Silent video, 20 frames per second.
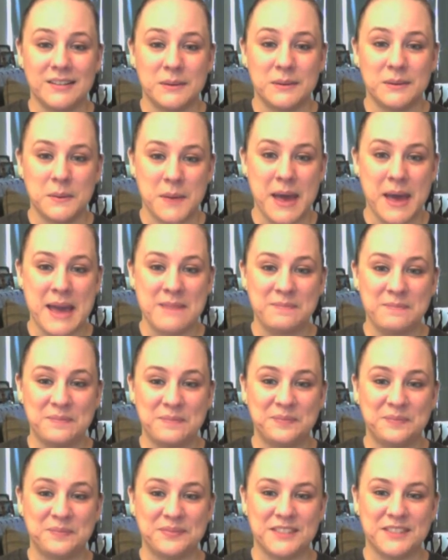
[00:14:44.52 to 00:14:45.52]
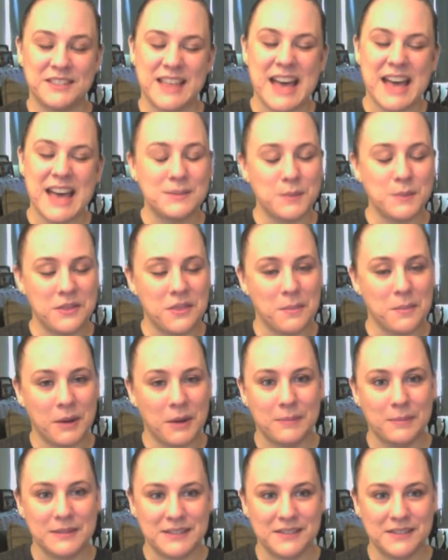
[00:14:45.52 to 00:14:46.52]
Okay? So that's what the
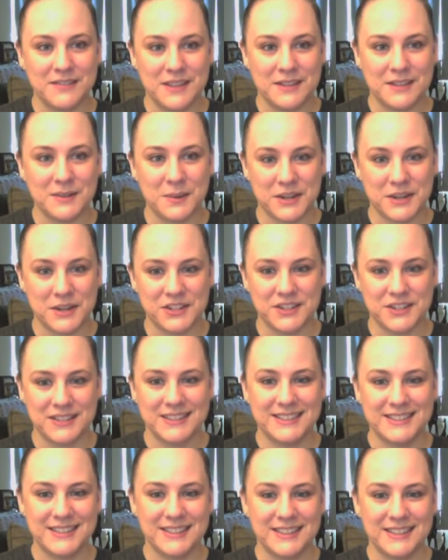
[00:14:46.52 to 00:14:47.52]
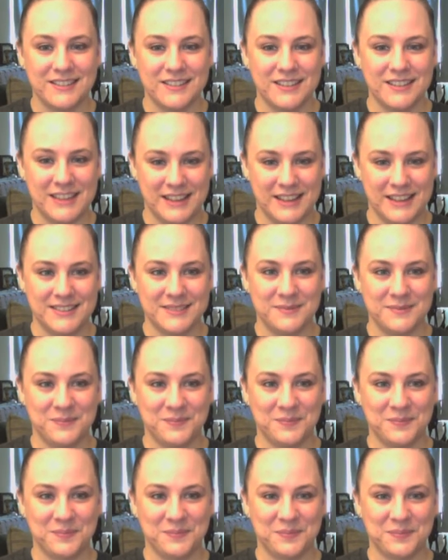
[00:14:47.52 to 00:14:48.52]
purpose of these questions is.
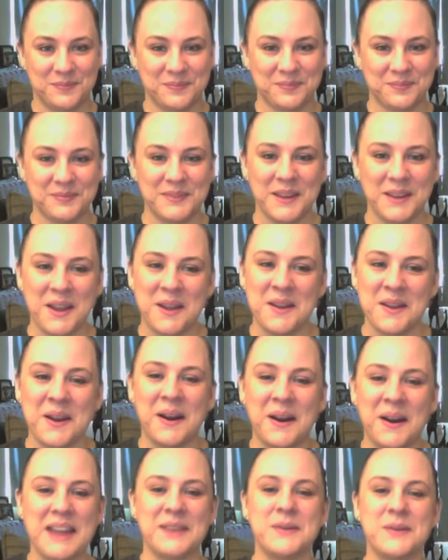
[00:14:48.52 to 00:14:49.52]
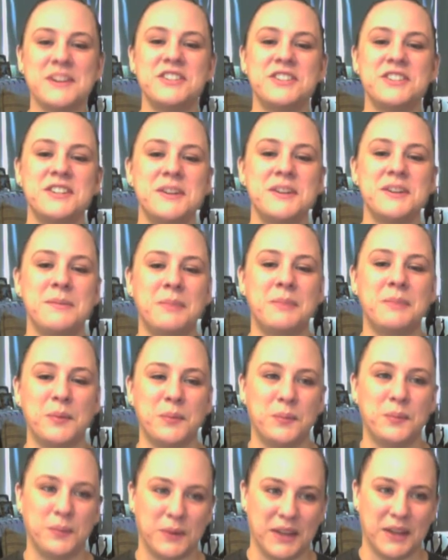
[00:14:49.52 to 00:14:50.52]
All right, question number
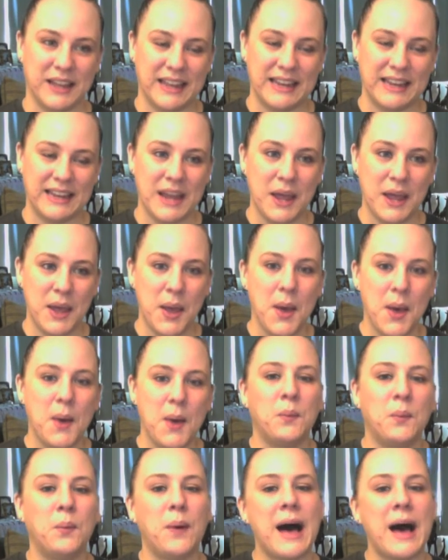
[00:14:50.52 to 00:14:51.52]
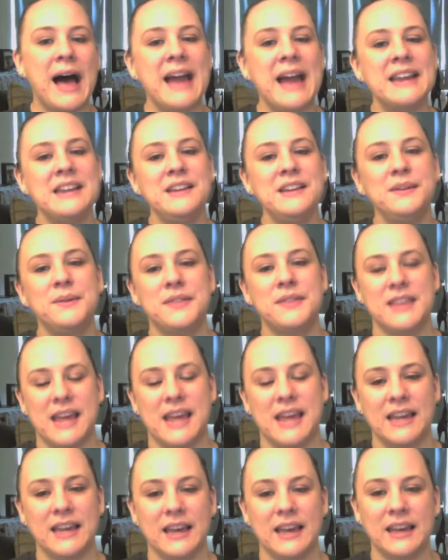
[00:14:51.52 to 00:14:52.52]
one. Why do you
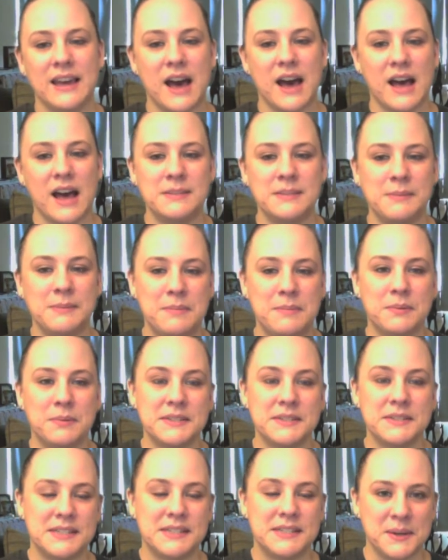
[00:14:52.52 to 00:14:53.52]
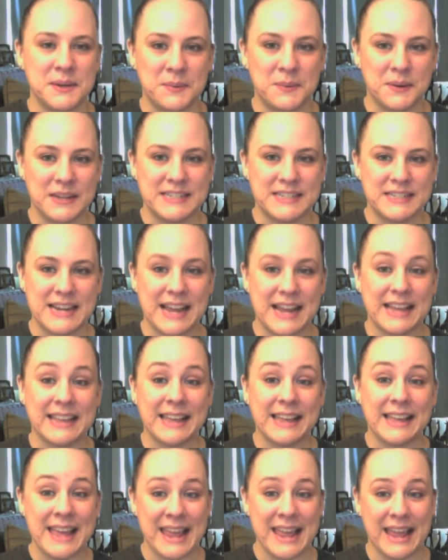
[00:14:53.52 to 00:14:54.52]
think God's people still wanted a
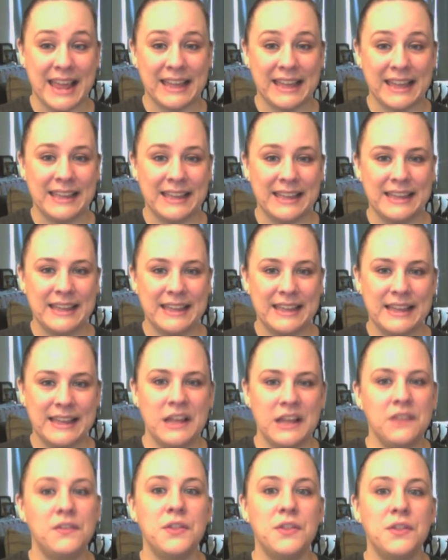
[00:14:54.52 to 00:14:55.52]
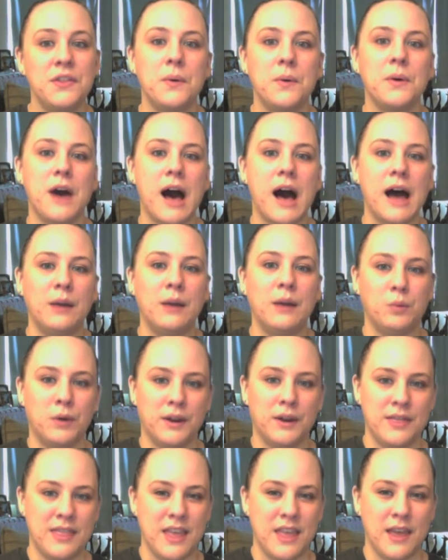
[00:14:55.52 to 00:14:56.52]
king, even though God
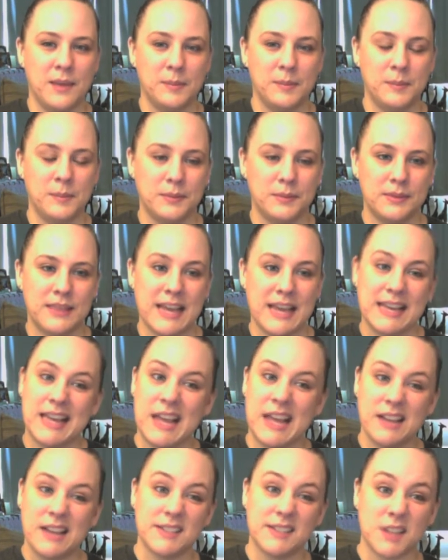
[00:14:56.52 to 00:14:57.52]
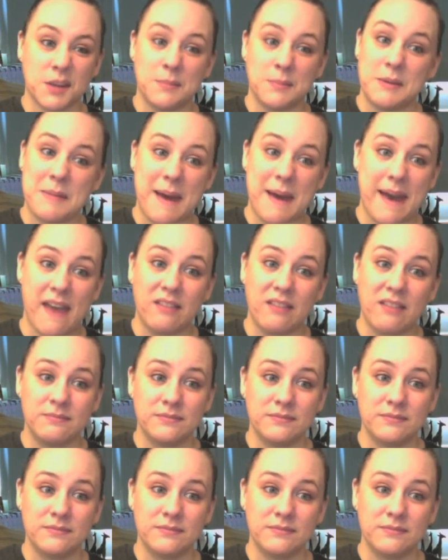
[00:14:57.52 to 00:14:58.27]
warned them that kings could be bad?